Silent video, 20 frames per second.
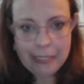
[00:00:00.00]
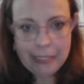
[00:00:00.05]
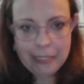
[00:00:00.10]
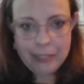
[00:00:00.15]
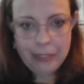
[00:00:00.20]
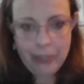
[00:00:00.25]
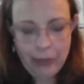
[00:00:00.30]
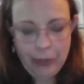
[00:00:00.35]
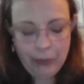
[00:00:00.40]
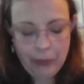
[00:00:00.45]

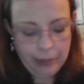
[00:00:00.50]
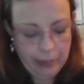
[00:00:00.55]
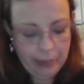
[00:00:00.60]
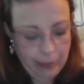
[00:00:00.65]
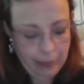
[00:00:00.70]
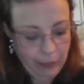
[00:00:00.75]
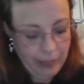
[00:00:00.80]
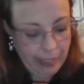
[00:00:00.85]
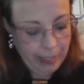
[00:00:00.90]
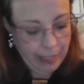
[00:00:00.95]
So
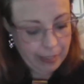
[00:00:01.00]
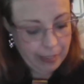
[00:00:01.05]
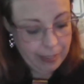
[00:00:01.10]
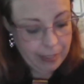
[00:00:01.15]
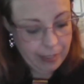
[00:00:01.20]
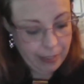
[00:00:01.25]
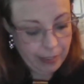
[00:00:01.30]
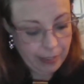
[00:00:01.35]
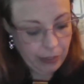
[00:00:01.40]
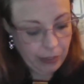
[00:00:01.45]
let me
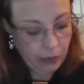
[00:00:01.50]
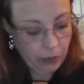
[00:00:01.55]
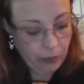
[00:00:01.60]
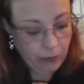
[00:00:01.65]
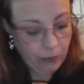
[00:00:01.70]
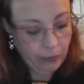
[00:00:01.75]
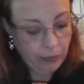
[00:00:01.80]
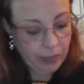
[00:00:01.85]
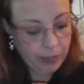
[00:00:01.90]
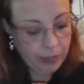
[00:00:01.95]

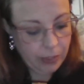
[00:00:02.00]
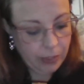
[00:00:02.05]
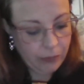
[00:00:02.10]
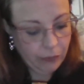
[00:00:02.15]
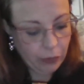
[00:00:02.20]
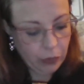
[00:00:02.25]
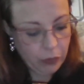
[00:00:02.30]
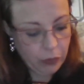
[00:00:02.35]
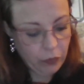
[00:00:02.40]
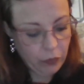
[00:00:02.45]
continue. This is
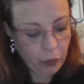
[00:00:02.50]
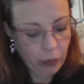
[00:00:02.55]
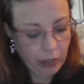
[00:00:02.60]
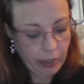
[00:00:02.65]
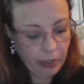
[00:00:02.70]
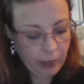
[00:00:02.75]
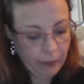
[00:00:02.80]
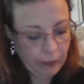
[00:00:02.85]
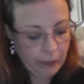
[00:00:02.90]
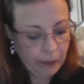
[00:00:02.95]
verse
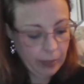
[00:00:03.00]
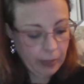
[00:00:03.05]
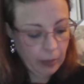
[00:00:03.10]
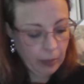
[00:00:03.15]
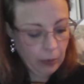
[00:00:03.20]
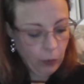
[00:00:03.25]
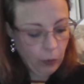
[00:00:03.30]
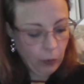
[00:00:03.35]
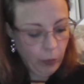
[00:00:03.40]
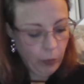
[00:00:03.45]
4.
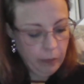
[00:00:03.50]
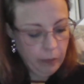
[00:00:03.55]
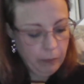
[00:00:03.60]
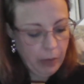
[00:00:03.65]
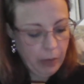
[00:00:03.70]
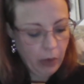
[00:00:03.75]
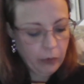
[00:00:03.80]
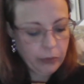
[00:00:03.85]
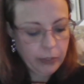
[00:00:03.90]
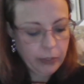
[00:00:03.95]
When
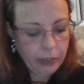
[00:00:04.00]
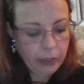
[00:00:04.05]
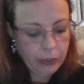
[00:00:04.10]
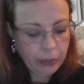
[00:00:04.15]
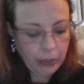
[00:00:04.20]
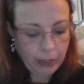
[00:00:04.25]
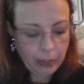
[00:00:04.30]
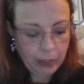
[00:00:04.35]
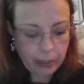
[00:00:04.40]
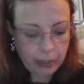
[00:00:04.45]
Moses
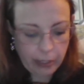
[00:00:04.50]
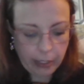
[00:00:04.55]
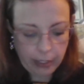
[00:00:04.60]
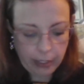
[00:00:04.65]
heard